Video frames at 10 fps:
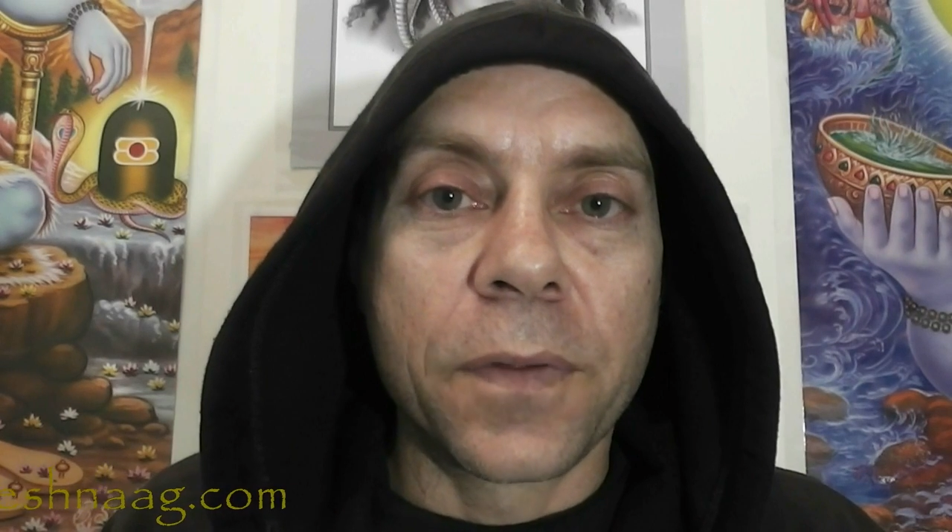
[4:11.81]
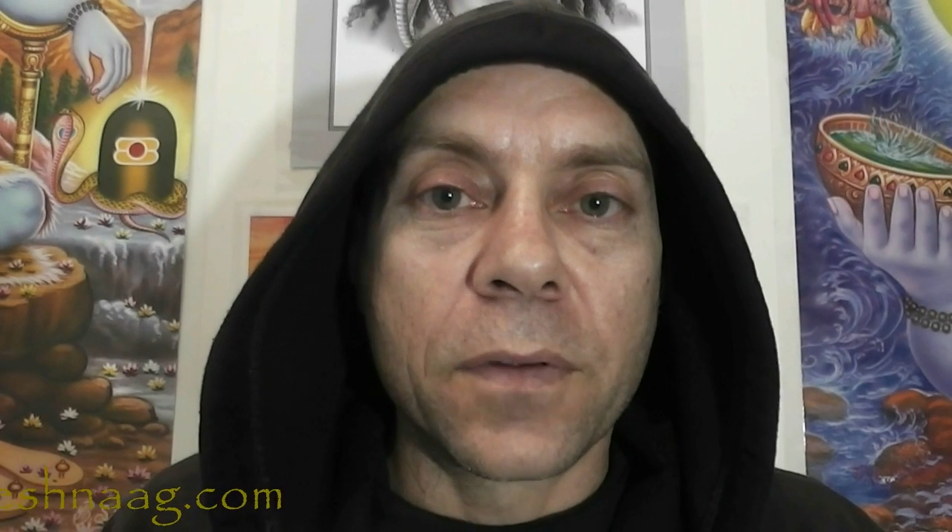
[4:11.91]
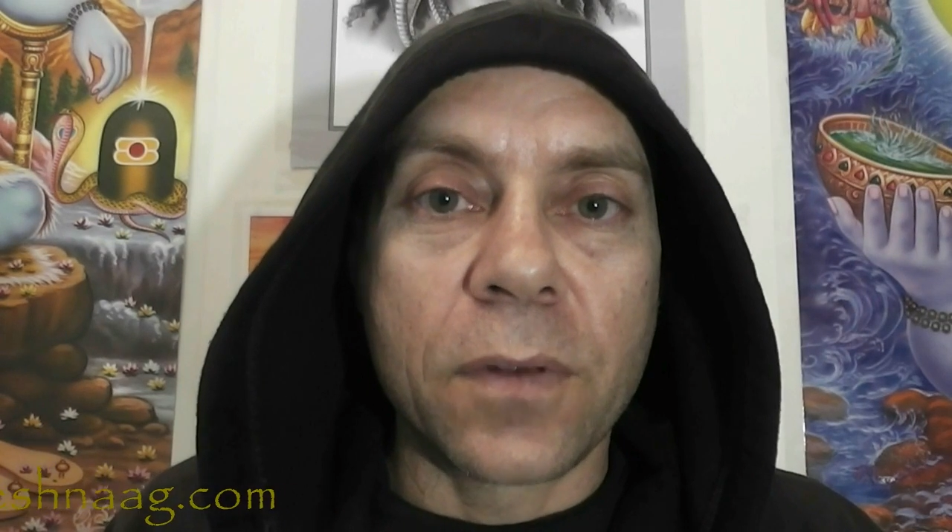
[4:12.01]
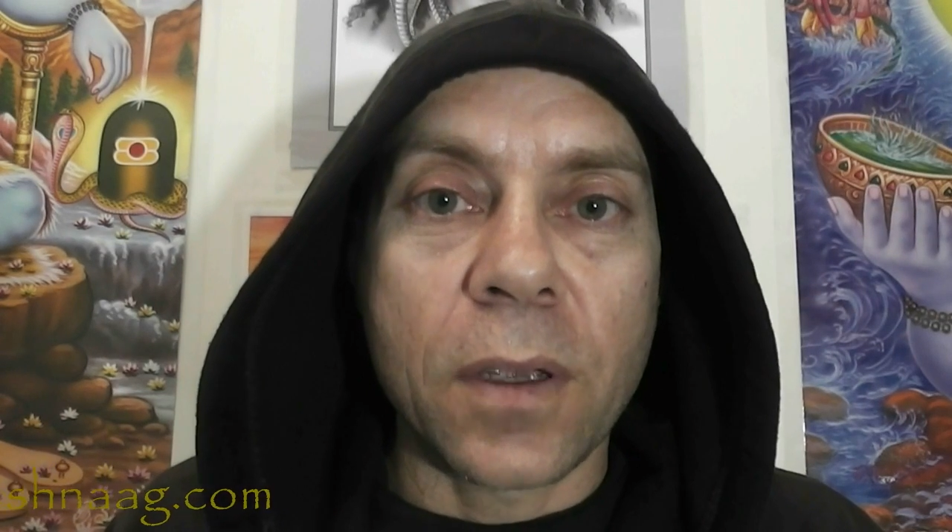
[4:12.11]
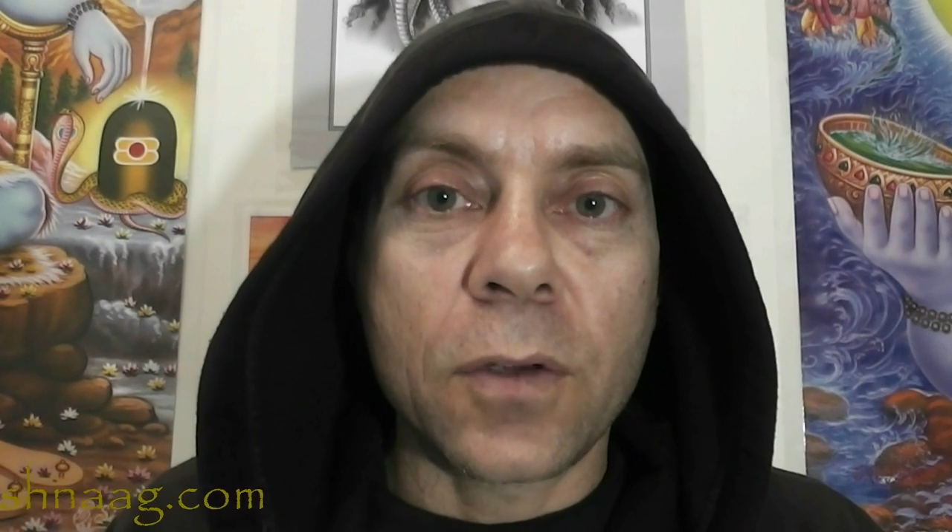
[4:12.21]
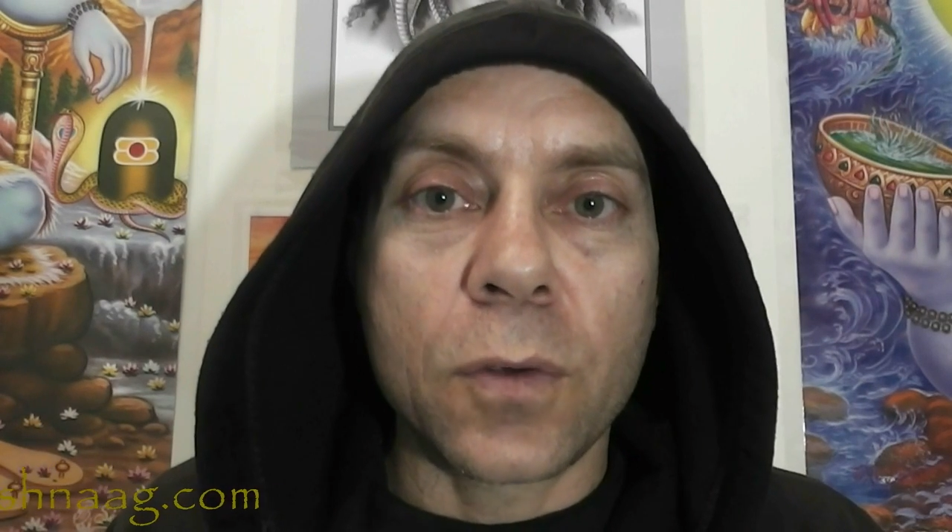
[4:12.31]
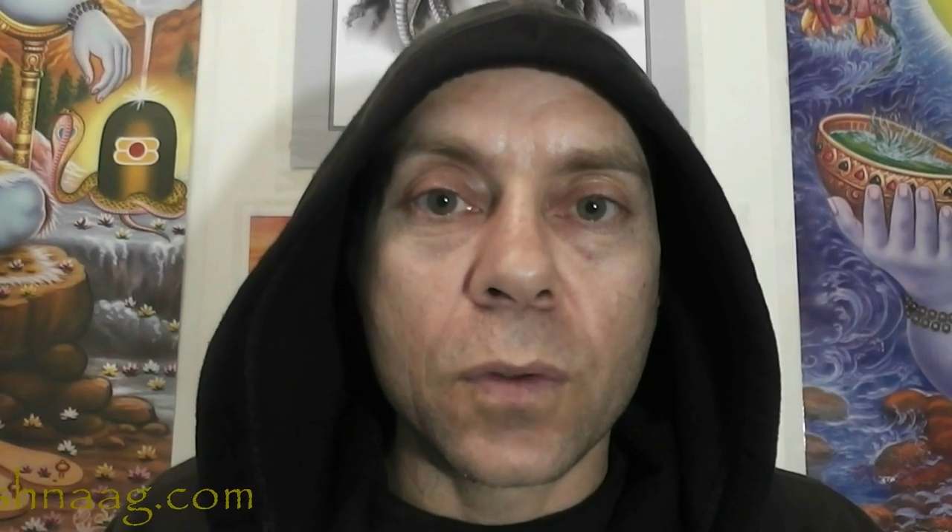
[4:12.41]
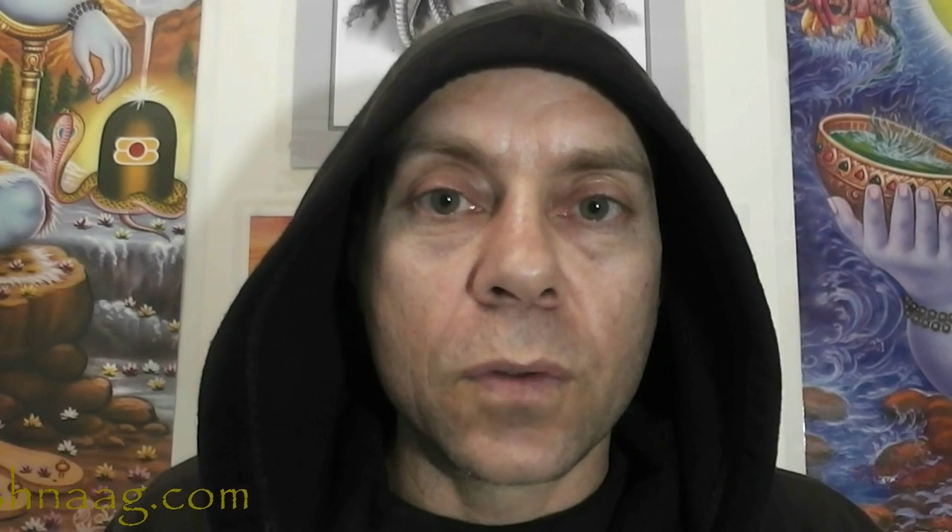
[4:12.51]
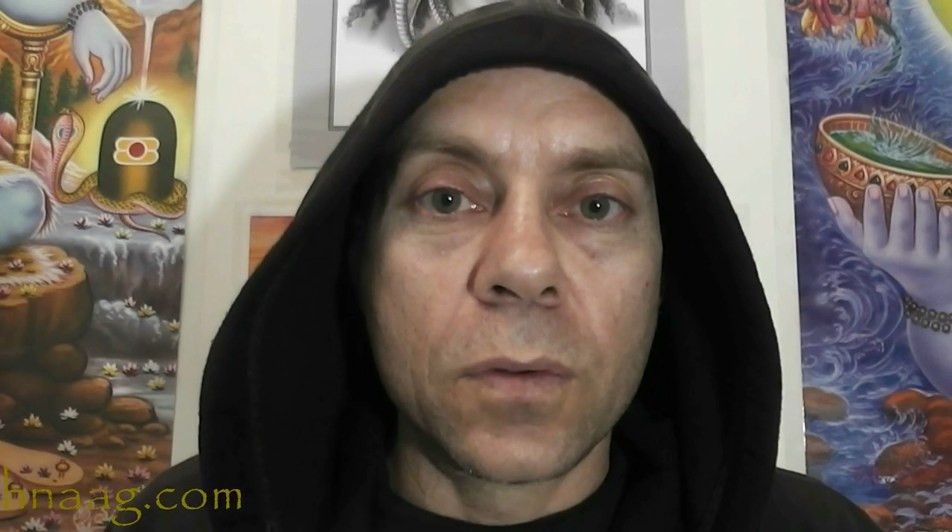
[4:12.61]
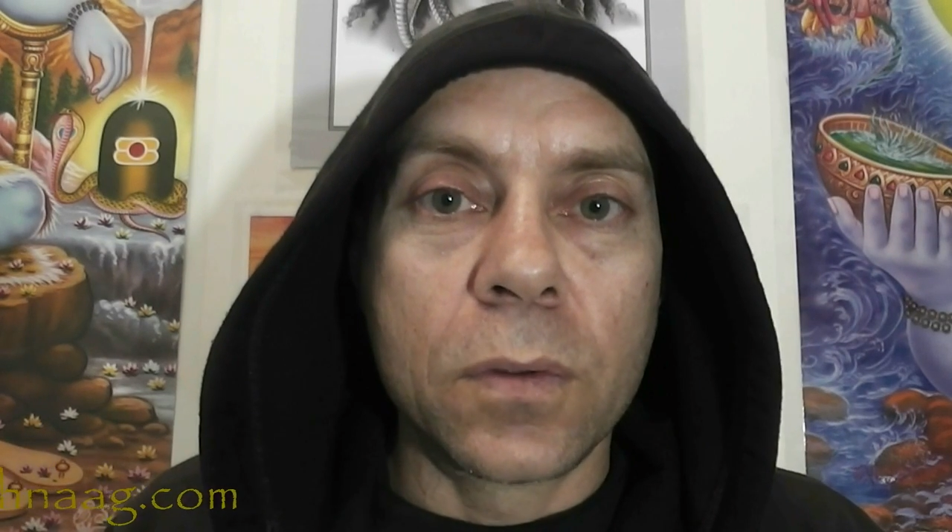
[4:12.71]

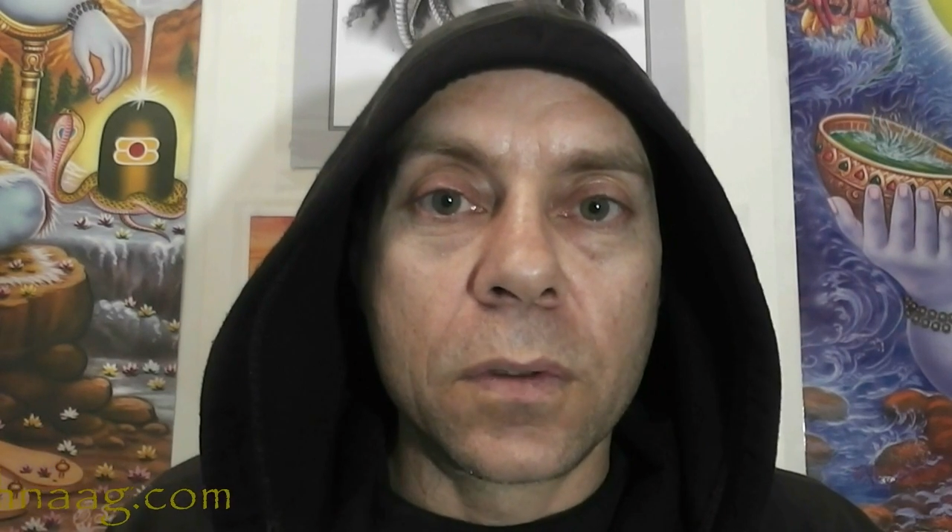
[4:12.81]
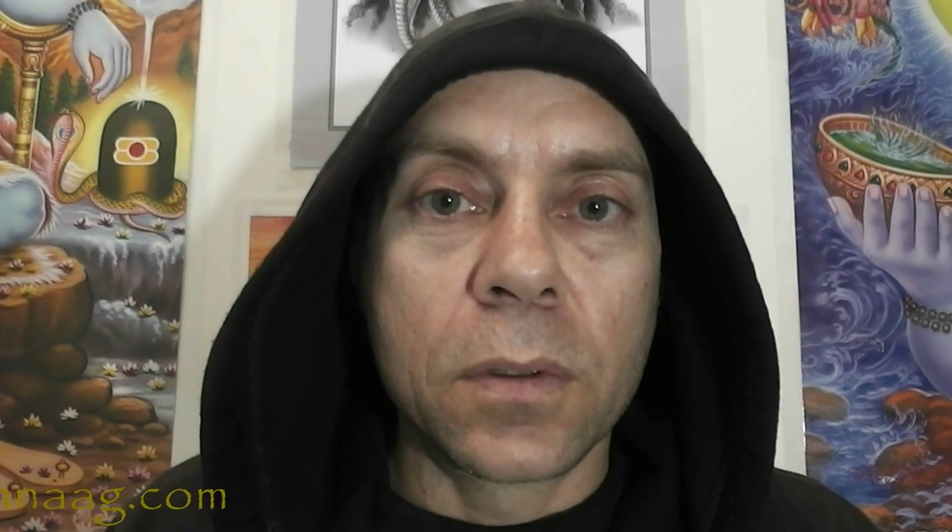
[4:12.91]
sexual.